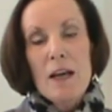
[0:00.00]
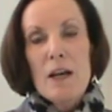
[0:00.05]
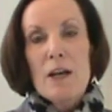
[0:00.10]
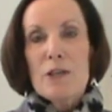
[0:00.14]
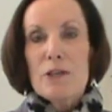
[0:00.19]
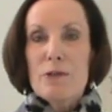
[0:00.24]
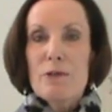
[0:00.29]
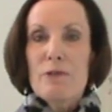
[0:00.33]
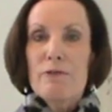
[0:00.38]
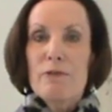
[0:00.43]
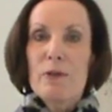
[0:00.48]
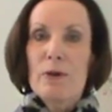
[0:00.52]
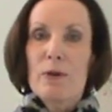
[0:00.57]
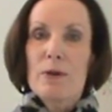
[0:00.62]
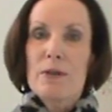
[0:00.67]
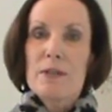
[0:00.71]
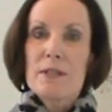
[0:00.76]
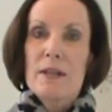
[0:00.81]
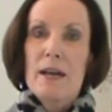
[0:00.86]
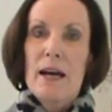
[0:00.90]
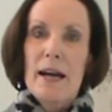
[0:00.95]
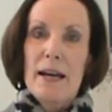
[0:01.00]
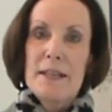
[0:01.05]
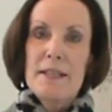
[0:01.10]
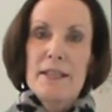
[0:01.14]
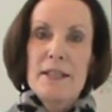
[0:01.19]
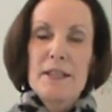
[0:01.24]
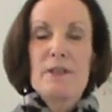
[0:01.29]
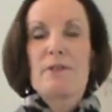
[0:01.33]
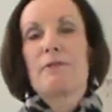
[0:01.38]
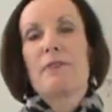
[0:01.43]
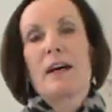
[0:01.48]
So first,
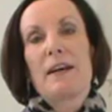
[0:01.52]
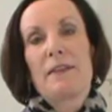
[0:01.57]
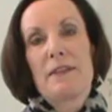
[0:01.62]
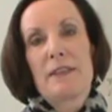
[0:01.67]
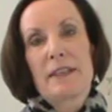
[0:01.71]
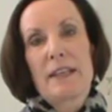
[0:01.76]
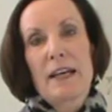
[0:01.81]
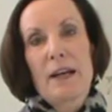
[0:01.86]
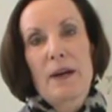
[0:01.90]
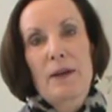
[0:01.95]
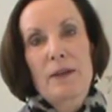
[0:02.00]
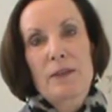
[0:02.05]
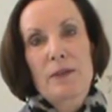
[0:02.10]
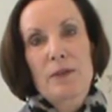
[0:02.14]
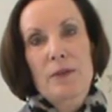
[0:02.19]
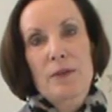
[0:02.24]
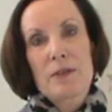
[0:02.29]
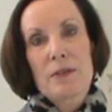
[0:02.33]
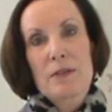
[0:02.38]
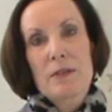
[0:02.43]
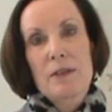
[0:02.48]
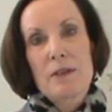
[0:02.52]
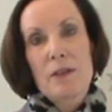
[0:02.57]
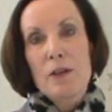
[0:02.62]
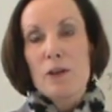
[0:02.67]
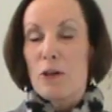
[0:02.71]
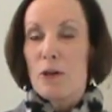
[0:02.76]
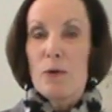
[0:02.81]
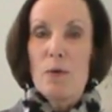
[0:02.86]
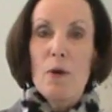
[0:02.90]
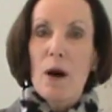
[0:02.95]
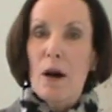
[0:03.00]
identify the characters.
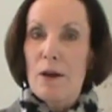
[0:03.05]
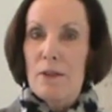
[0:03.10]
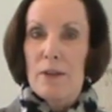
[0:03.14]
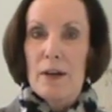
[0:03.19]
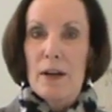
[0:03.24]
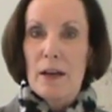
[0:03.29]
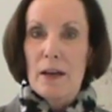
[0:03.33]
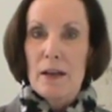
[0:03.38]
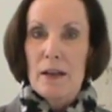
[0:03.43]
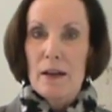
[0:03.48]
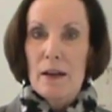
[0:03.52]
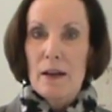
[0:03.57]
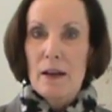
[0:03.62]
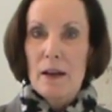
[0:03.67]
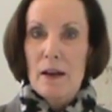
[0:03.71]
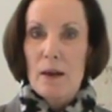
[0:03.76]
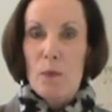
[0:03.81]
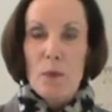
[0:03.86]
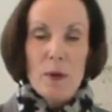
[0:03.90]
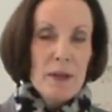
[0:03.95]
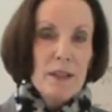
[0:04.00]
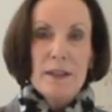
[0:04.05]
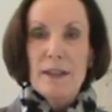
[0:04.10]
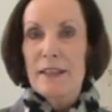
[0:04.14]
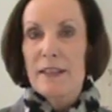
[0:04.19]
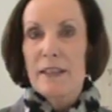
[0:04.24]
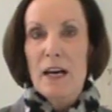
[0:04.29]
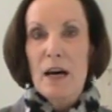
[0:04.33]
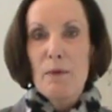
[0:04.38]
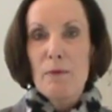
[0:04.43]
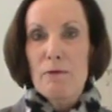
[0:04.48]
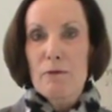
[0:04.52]
Who are they? Where do they
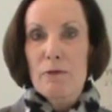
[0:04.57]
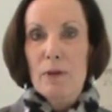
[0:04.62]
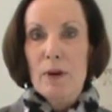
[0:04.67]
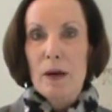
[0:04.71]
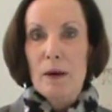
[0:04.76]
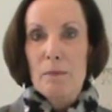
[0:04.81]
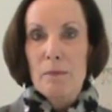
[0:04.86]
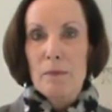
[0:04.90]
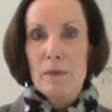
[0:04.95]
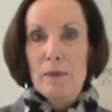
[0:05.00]
come from?